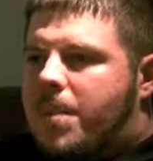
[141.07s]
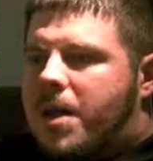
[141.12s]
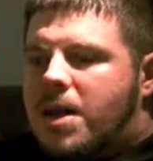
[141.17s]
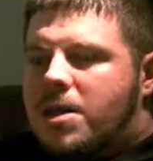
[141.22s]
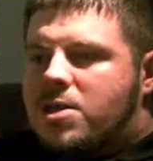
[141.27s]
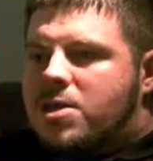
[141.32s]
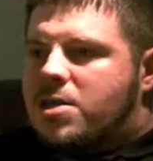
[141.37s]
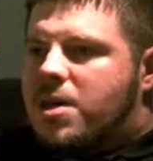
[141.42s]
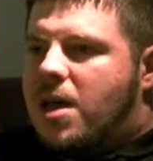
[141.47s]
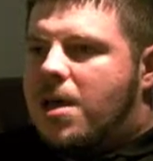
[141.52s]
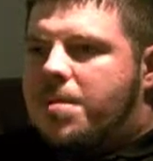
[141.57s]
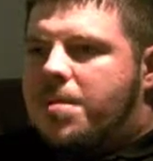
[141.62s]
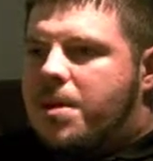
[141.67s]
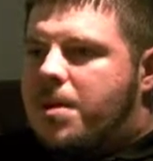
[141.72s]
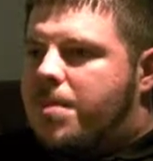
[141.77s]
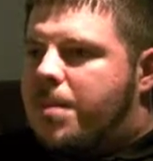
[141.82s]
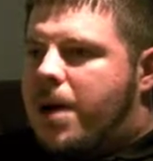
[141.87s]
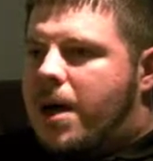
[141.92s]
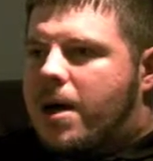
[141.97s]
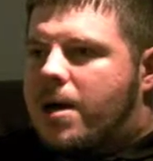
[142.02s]
I just
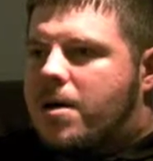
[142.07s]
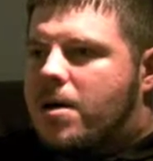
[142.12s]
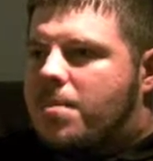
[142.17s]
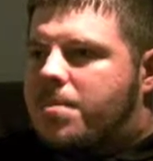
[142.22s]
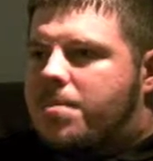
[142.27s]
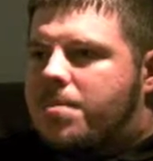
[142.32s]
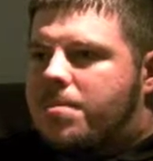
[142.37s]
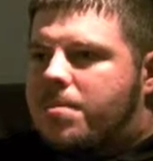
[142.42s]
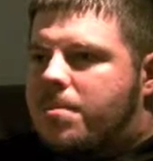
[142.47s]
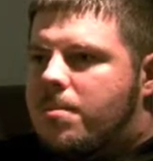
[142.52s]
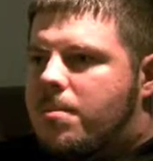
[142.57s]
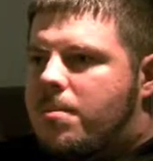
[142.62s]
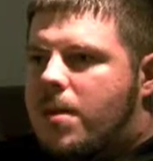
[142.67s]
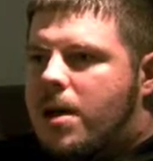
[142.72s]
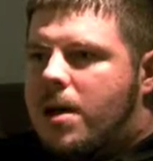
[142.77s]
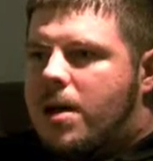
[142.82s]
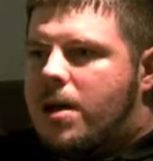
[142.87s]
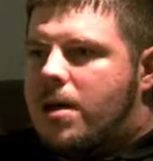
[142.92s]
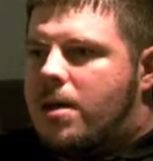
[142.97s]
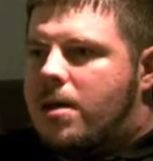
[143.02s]
happened to pack up
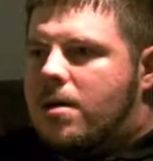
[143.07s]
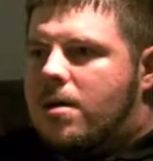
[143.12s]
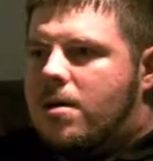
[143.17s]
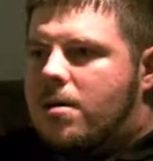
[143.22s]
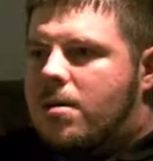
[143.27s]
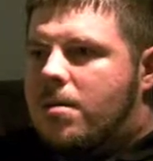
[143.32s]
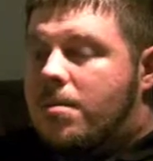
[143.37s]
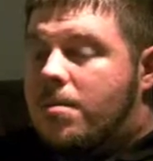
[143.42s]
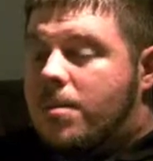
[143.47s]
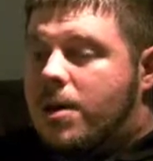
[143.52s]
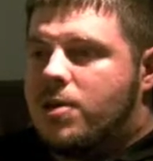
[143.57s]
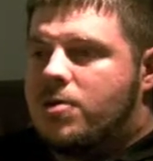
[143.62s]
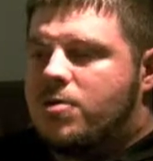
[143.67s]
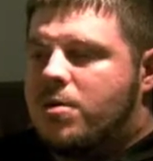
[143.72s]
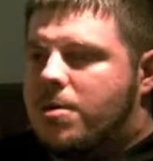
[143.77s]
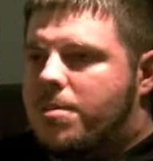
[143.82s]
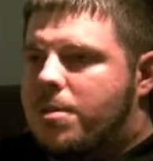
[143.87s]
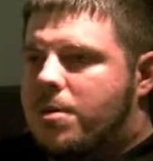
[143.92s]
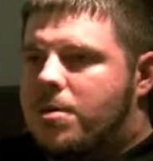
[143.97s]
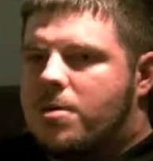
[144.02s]
my
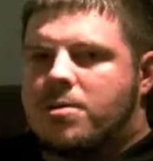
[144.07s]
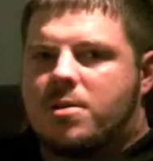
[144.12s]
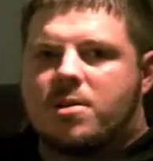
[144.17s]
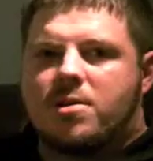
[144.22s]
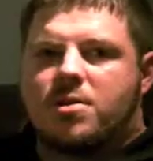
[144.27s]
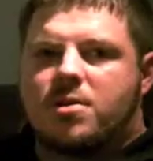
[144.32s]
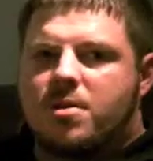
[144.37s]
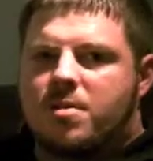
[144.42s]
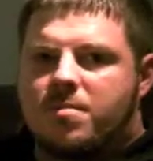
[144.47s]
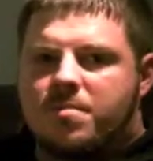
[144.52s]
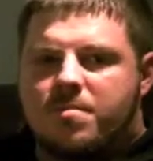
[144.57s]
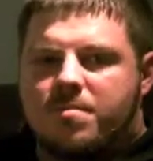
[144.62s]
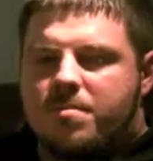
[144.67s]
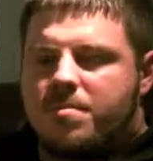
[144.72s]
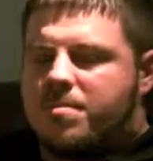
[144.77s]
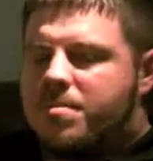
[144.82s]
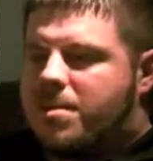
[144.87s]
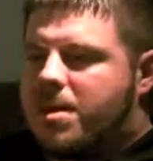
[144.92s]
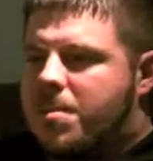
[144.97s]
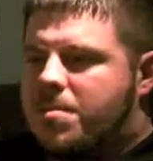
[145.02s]
draw pokers. I should have
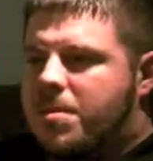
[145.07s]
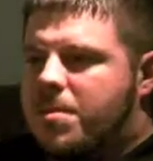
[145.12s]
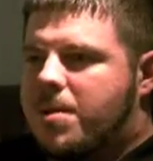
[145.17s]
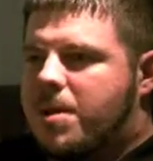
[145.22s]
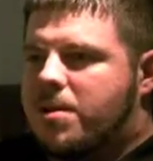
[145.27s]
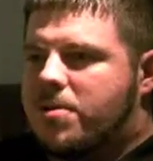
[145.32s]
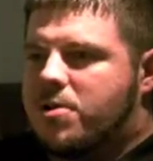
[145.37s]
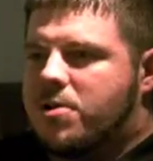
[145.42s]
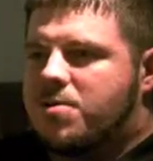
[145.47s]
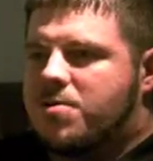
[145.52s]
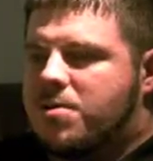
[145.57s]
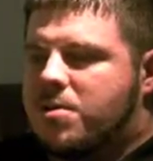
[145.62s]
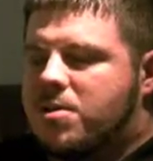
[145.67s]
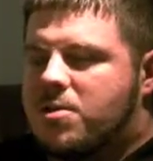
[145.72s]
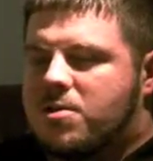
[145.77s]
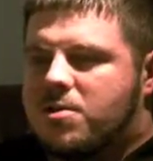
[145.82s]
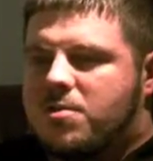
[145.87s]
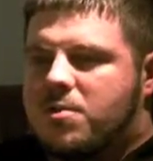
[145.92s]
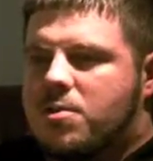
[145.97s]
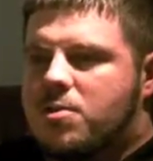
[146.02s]
kept them out just for
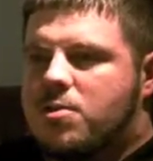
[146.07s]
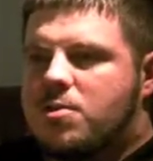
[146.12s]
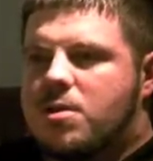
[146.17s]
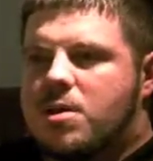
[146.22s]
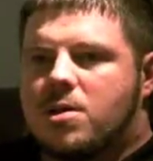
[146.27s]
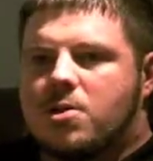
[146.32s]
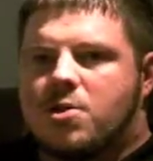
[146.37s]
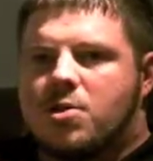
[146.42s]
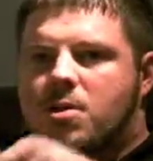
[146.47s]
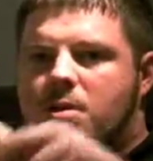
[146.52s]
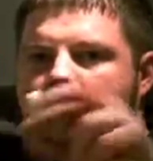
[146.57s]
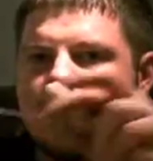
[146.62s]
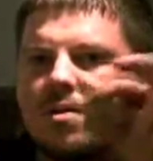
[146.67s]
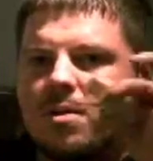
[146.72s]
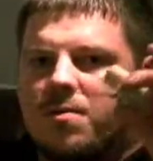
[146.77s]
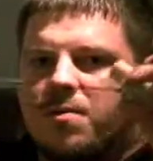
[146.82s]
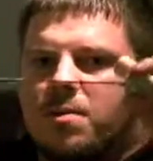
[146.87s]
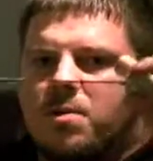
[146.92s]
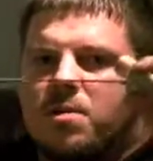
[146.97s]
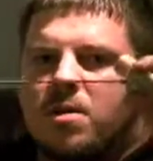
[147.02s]
this review so I could show you the
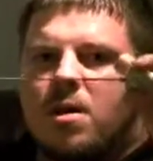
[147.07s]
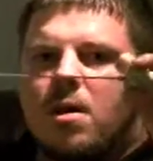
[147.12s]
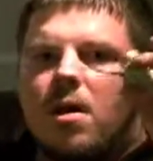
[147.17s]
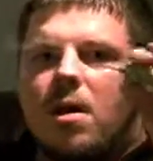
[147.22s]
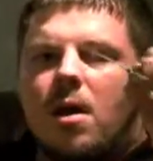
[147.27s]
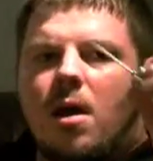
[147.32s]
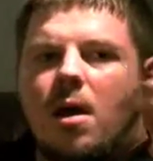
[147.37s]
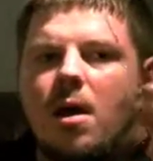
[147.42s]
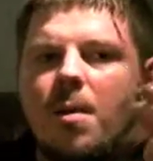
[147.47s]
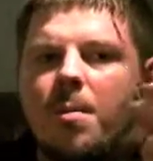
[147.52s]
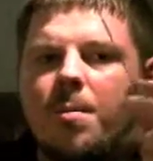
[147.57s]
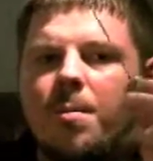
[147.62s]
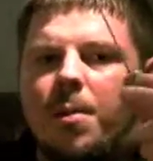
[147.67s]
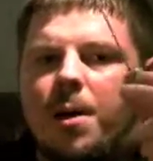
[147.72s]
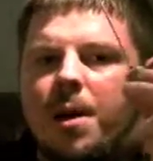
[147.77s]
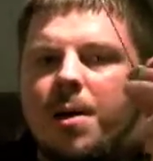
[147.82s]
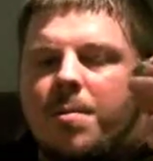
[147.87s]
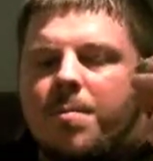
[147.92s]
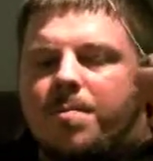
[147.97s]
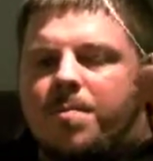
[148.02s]
difference.
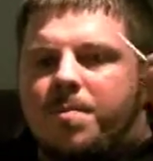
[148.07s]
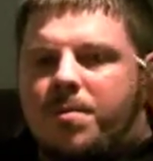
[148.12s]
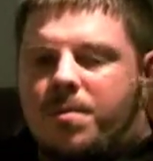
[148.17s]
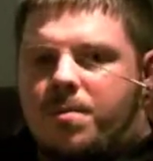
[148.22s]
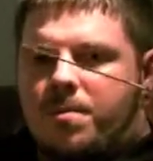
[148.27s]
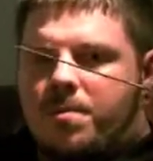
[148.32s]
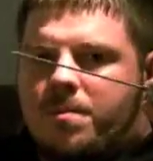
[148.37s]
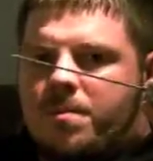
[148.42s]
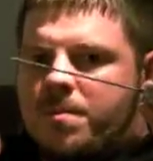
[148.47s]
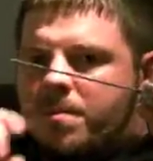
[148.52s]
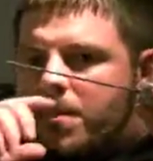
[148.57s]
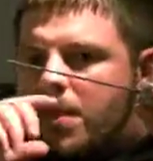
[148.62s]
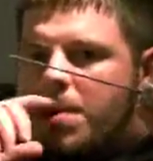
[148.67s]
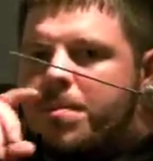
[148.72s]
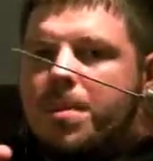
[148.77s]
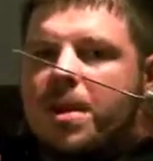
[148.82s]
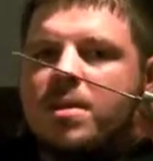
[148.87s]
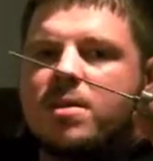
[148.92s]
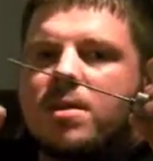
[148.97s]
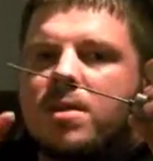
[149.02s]
But
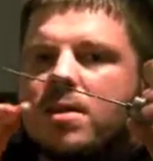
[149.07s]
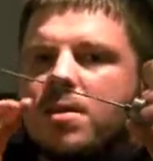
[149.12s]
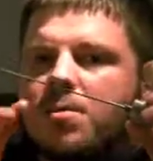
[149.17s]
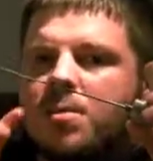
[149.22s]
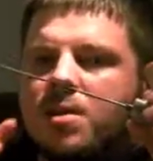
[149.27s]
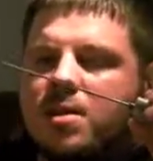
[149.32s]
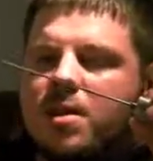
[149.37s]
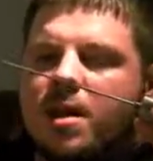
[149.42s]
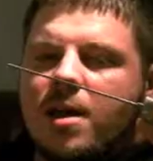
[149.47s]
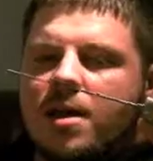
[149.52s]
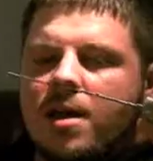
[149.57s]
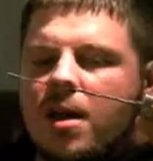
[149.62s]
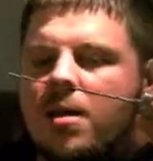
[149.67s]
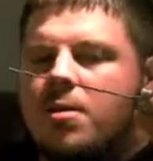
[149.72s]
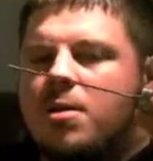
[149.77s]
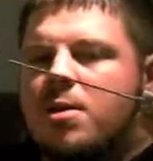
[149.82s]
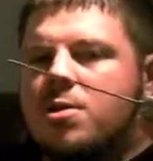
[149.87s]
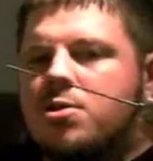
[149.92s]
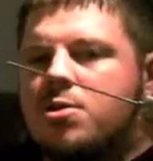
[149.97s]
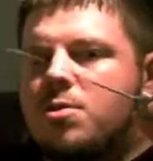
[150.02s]
basically what they allow
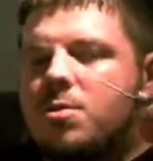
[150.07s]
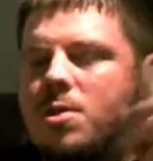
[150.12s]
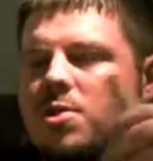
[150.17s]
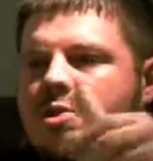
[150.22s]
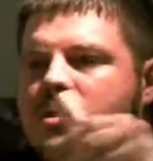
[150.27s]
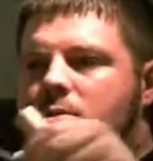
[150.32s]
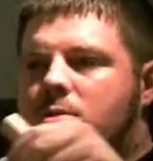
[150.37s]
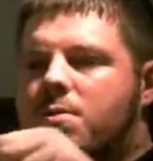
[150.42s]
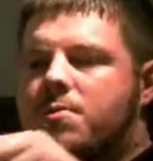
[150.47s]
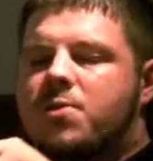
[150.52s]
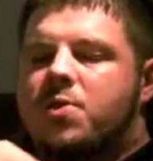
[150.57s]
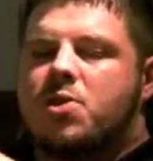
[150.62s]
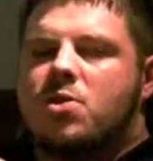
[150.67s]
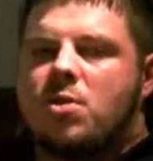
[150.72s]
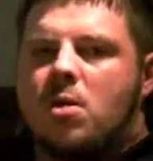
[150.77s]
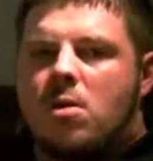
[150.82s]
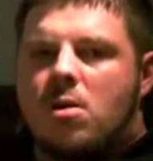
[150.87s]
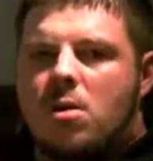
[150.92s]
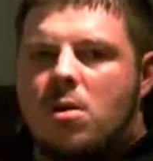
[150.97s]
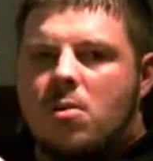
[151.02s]
you to do is sort of
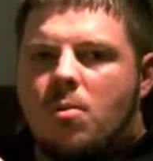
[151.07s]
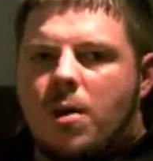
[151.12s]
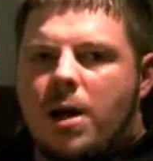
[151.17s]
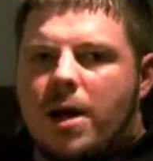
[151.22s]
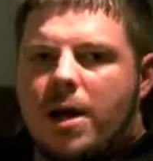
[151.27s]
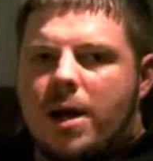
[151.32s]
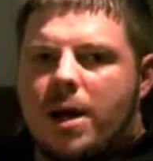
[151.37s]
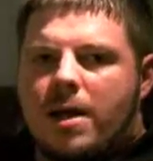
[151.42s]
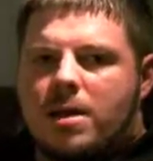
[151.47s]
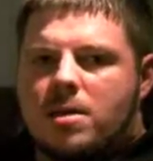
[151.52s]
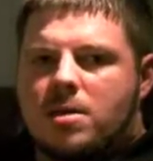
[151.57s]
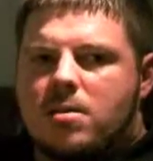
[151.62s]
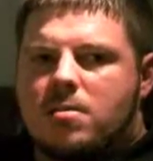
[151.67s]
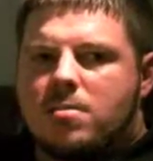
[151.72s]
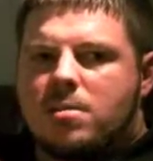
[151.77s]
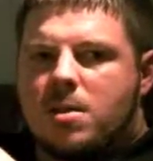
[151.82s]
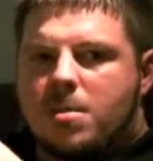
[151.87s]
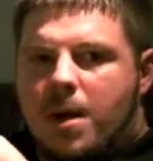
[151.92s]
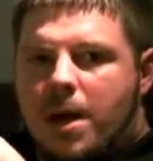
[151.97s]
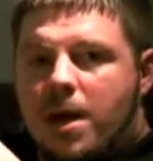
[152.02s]
saw away at
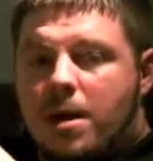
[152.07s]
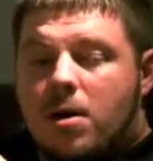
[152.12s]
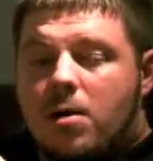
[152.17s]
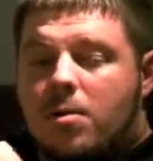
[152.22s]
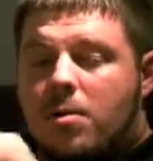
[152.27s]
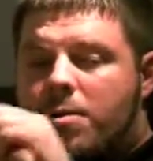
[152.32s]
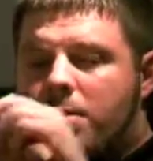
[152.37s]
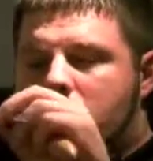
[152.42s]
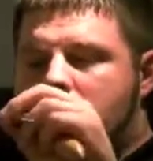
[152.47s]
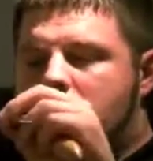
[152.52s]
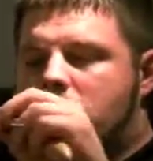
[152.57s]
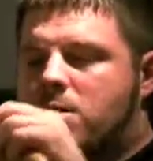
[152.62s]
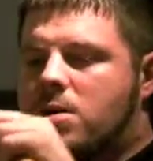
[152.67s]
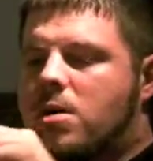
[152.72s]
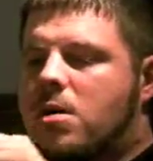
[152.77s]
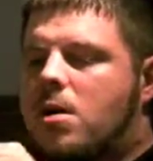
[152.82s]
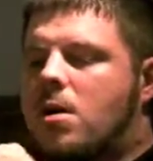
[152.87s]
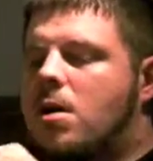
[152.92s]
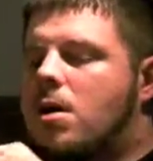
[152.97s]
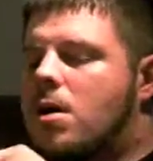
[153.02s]
some tobacco within the
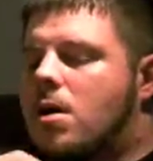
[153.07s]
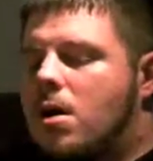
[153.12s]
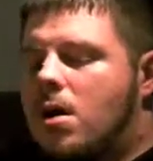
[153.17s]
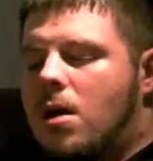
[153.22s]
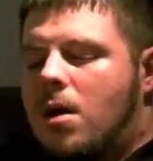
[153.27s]
cigar.